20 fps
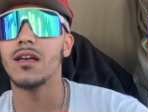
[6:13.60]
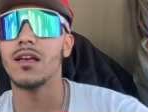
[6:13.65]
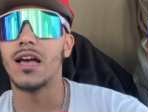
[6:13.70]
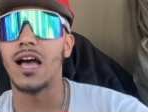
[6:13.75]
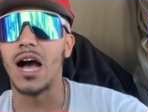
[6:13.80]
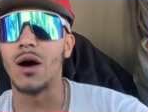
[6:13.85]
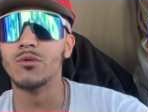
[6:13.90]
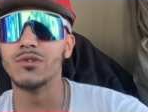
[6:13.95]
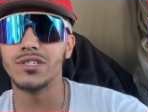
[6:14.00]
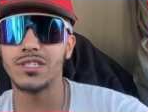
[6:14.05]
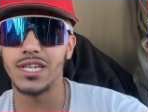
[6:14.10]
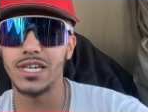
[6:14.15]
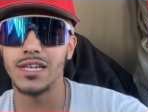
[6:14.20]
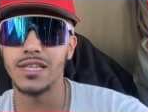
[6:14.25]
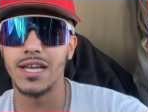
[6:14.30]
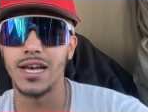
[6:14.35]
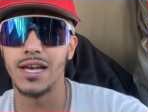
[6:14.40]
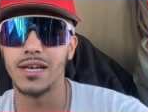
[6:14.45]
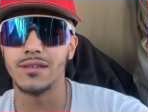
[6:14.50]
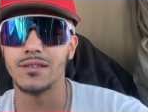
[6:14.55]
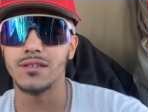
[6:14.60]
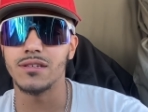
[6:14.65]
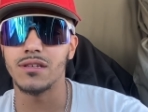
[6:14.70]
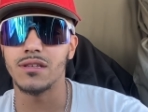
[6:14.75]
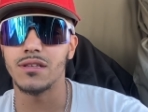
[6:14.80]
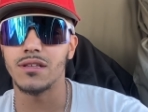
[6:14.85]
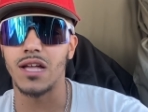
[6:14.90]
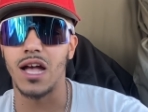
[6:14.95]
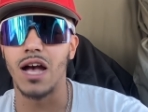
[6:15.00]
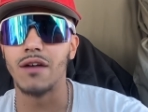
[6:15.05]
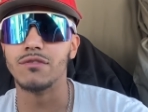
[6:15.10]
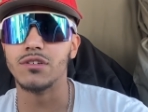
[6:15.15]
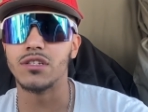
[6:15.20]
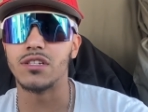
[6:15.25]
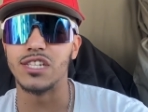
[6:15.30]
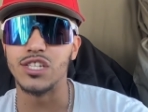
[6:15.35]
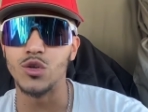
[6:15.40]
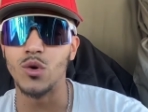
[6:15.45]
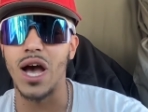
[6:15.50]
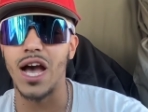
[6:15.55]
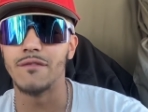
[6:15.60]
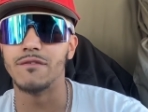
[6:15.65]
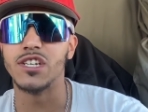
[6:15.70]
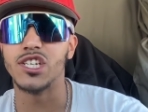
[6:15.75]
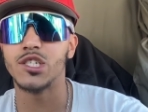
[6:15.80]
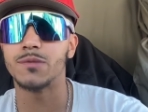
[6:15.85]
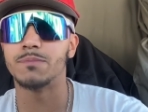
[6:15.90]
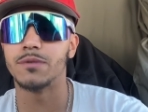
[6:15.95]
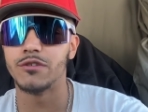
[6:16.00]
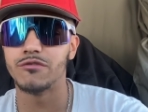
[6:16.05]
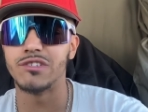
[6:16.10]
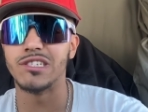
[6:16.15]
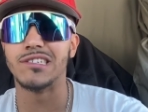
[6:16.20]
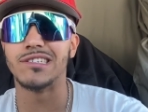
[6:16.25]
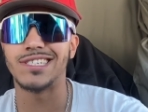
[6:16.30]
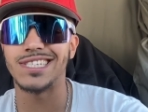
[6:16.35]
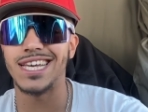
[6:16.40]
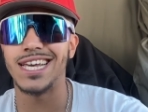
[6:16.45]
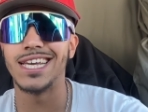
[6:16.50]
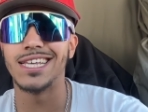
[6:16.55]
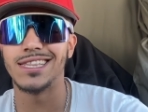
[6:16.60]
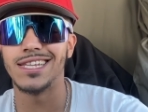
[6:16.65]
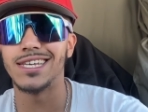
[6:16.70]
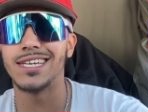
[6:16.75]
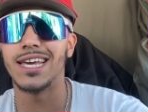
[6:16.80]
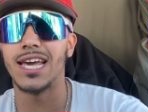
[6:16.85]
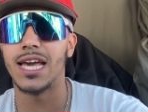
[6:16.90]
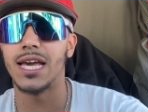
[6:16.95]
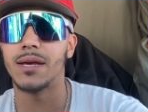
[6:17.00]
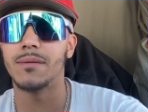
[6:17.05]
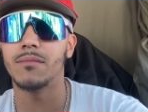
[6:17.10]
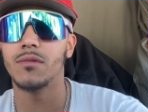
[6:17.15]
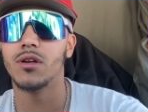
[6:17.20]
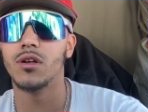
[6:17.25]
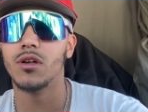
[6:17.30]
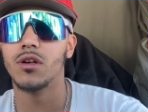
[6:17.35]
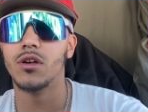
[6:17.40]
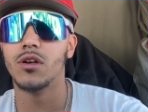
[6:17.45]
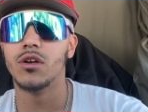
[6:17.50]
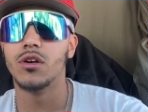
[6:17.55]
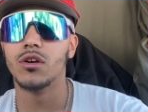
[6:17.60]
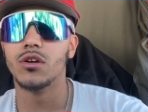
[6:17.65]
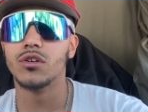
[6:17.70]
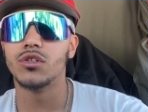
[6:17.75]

I would say that obviously you have experience in the game,